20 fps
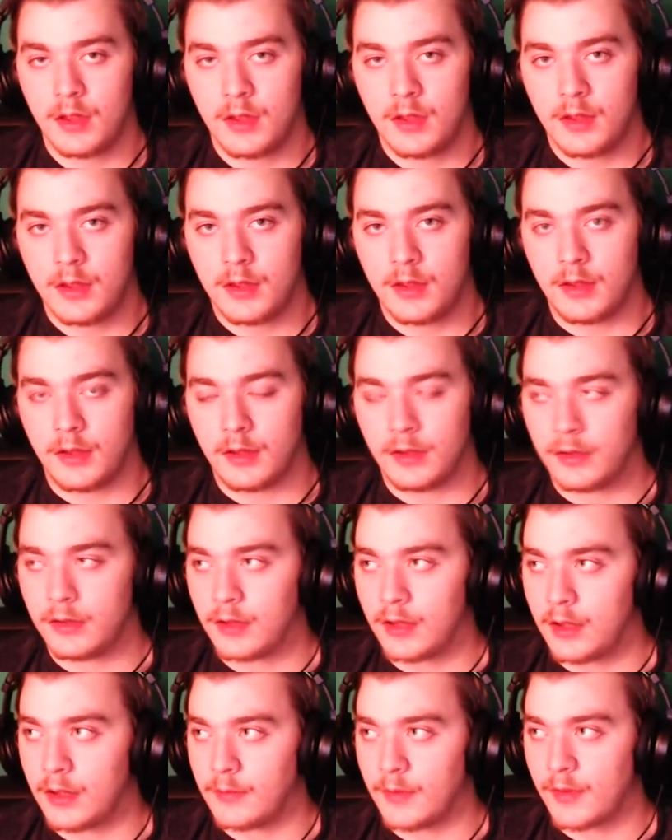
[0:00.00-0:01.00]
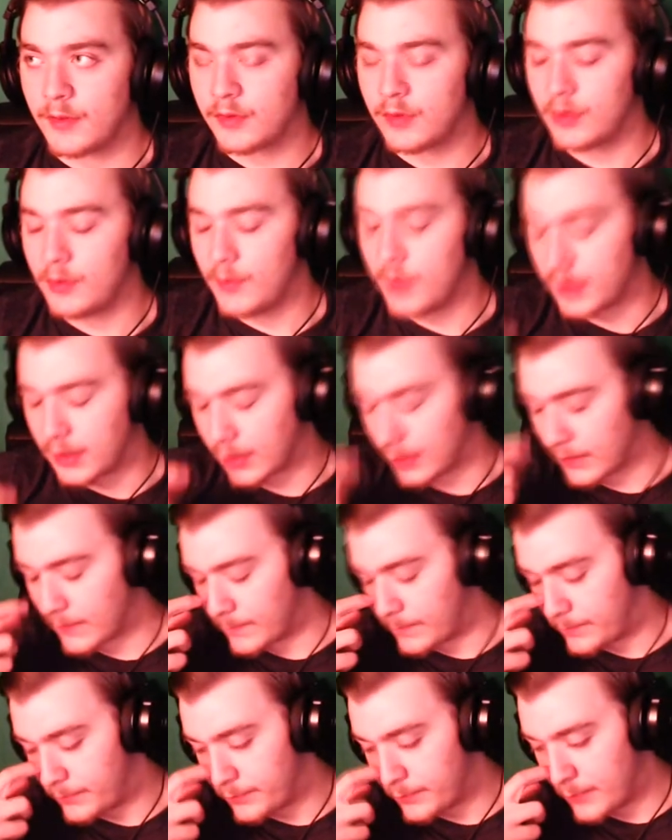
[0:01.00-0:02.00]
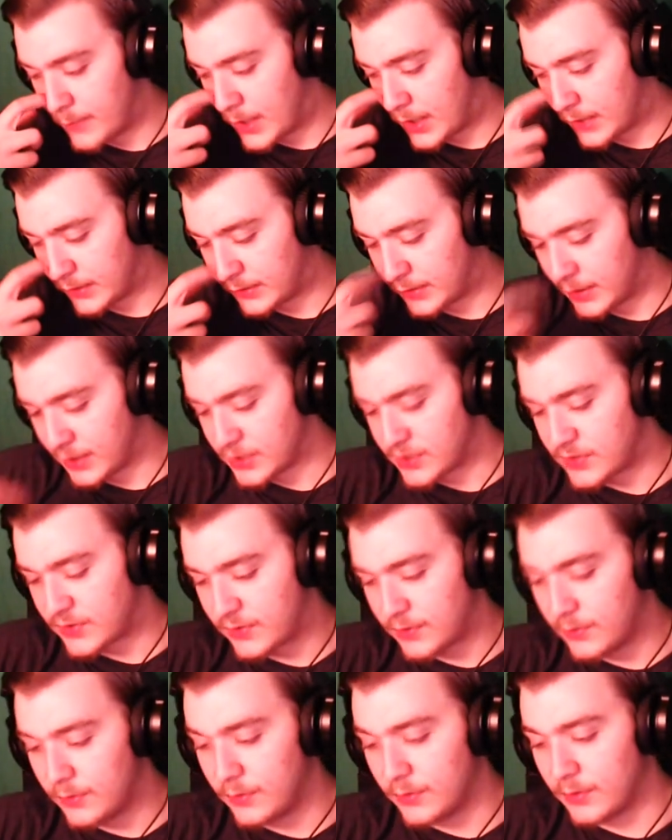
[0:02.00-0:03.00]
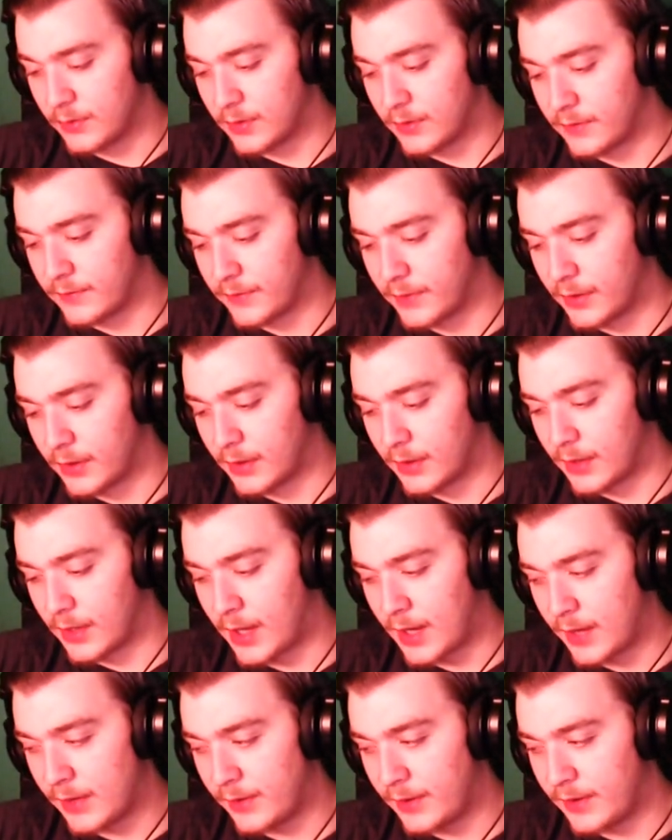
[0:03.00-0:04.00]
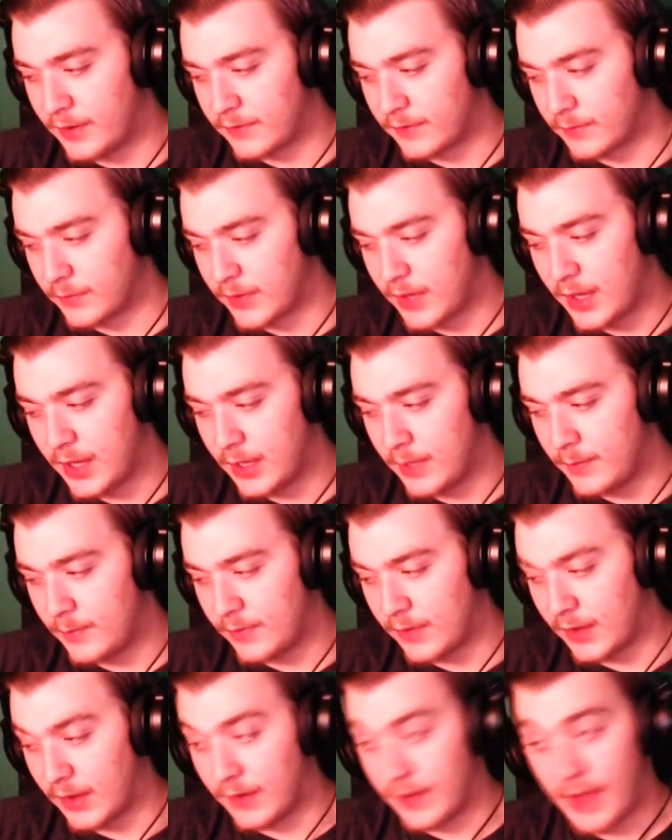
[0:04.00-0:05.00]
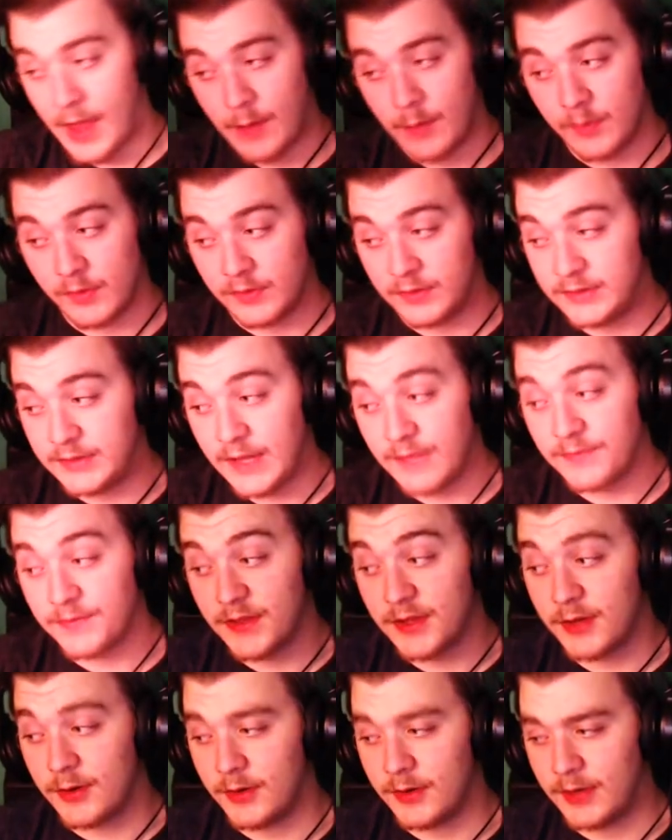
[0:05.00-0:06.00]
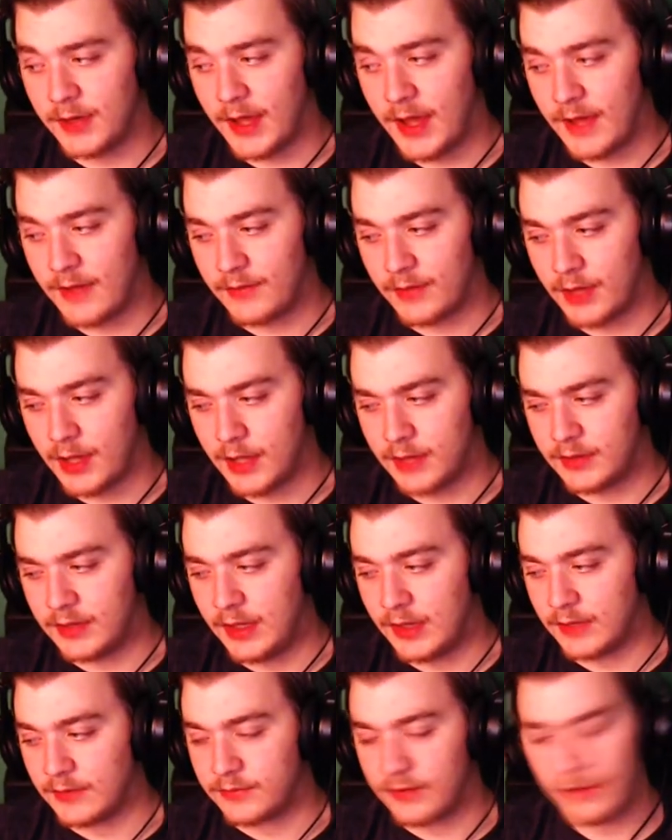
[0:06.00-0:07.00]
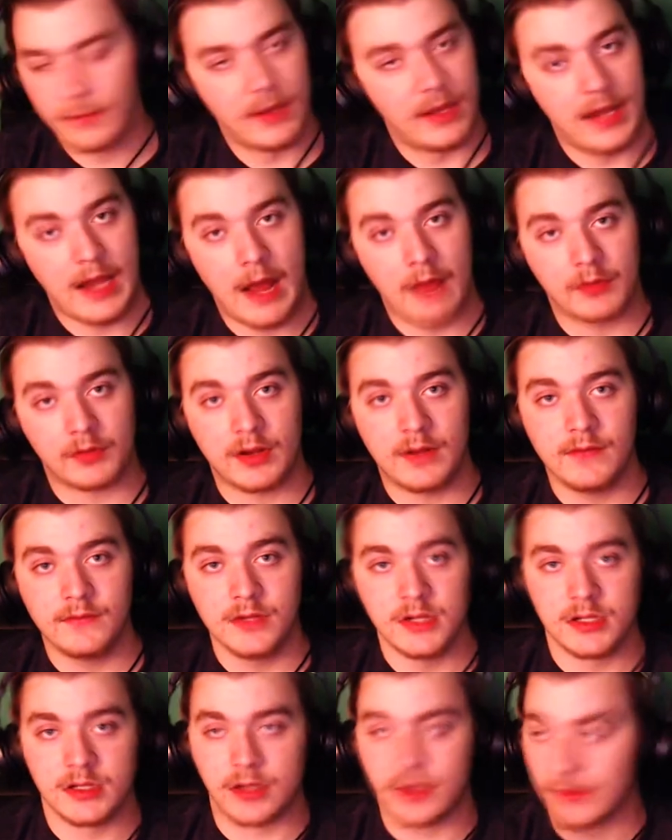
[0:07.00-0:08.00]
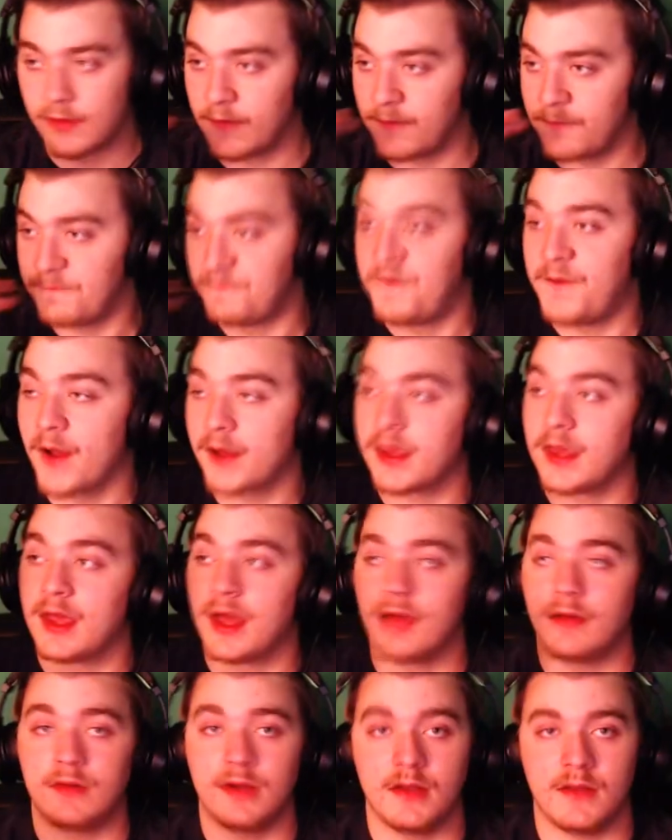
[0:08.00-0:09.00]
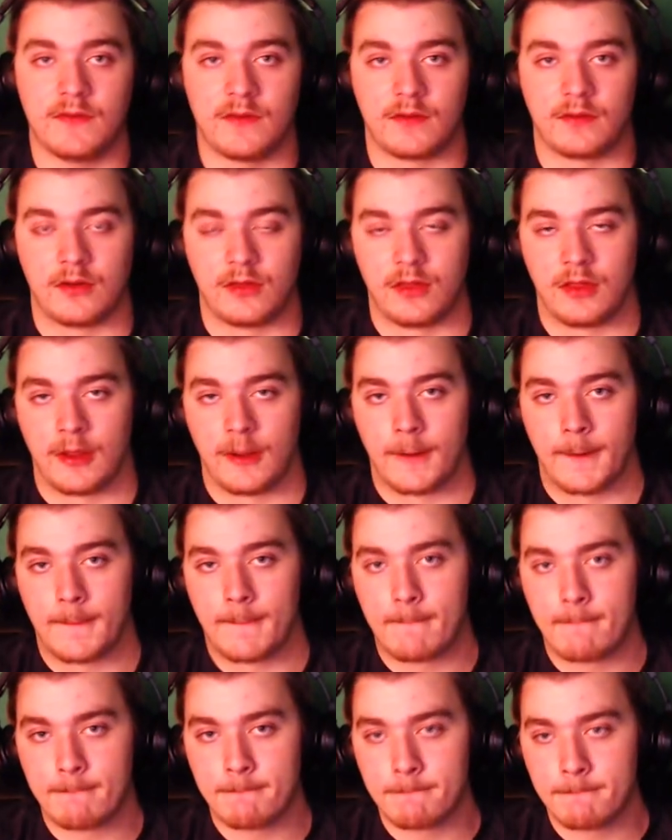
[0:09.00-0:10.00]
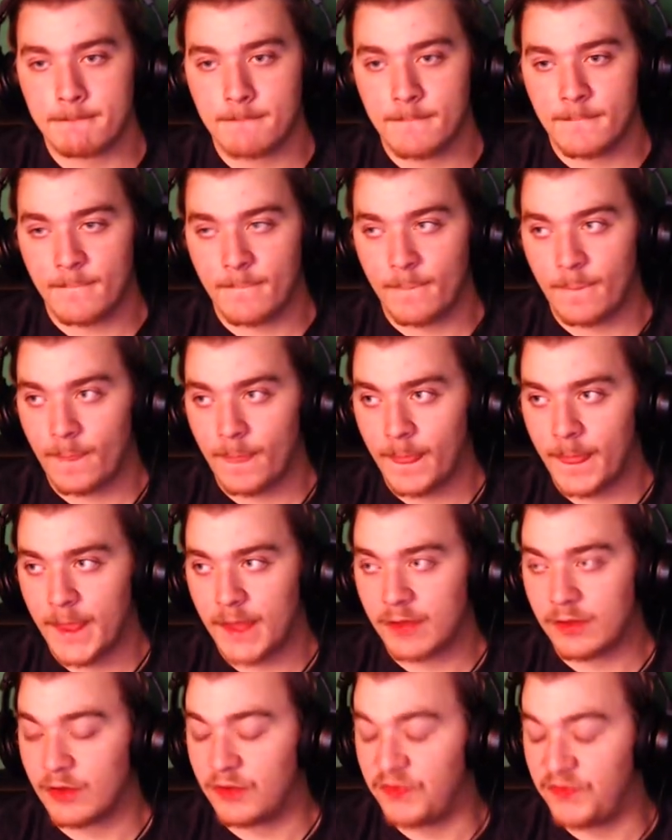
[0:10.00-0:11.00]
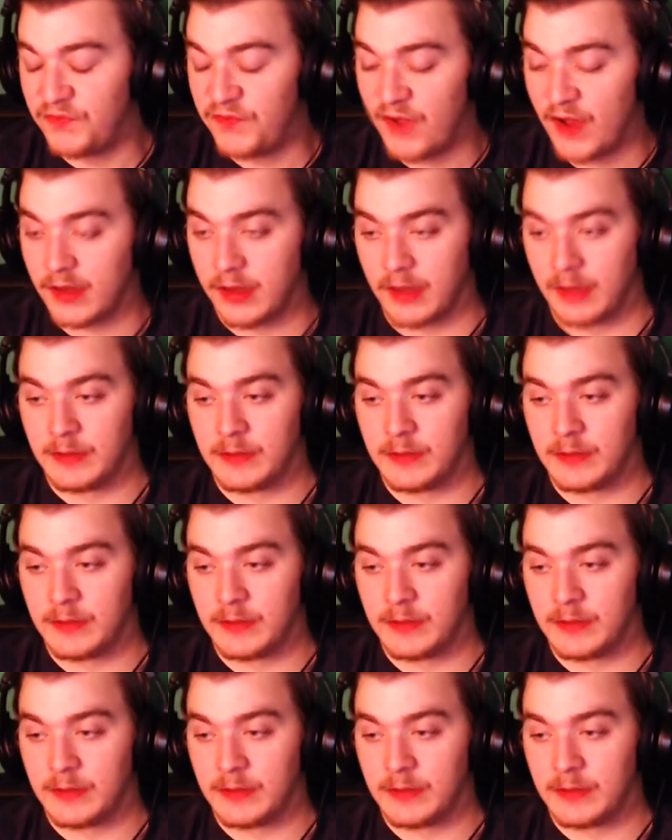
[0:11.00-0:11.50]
And I was gonna make a montage soon of highlights from games, and that was definitely going to have a lot taken from it, and now it's gonna have none because it fucking got rid of everything. So fuck it.